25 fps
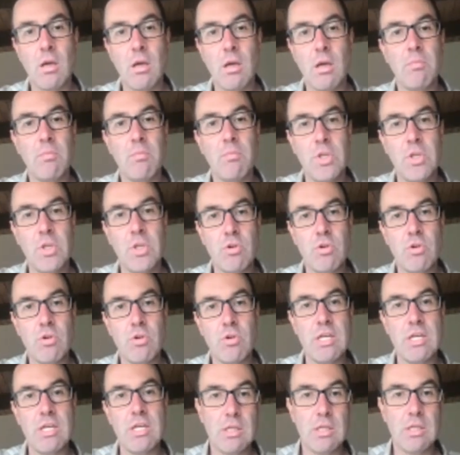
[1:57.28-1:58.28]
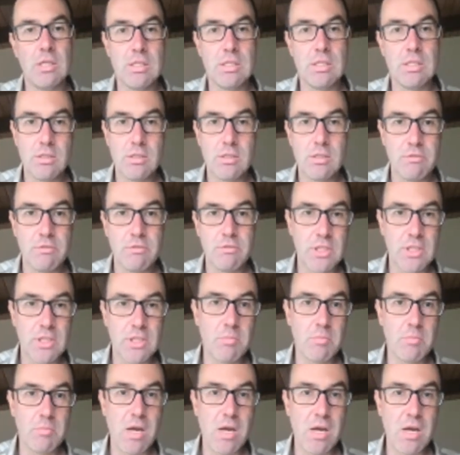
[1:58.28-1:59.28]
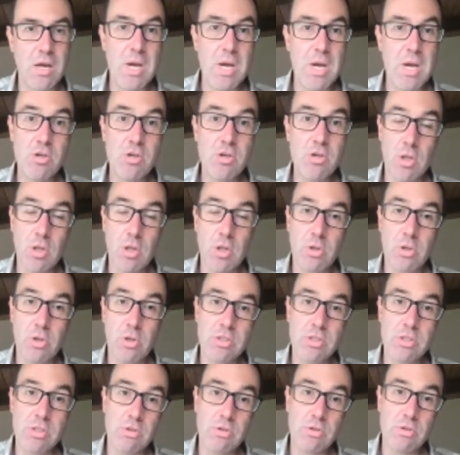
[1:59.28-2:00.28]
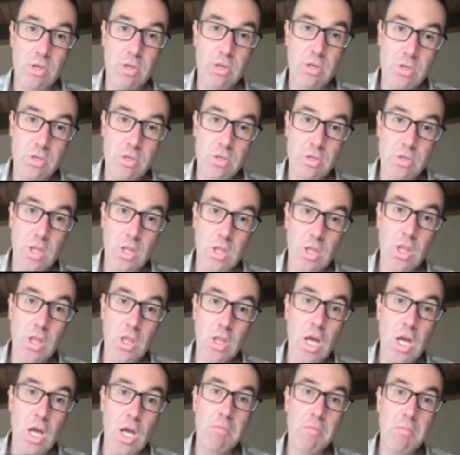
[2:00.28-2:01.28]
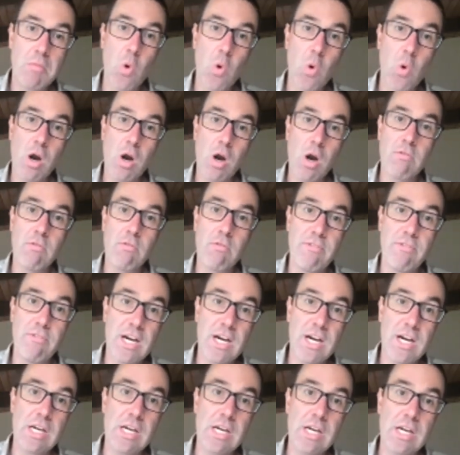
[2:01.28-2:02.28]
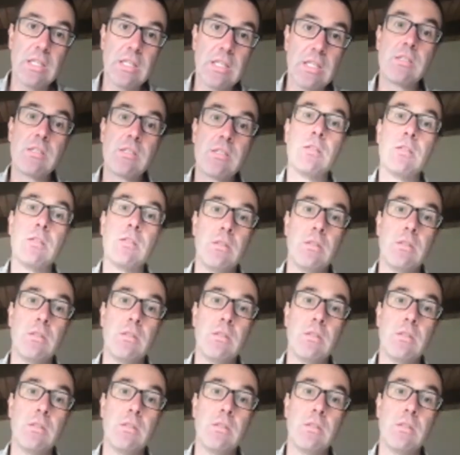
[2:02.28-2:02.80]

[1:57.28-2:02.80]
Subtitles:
the trait is affected by a major locus. There's also a lot more variance in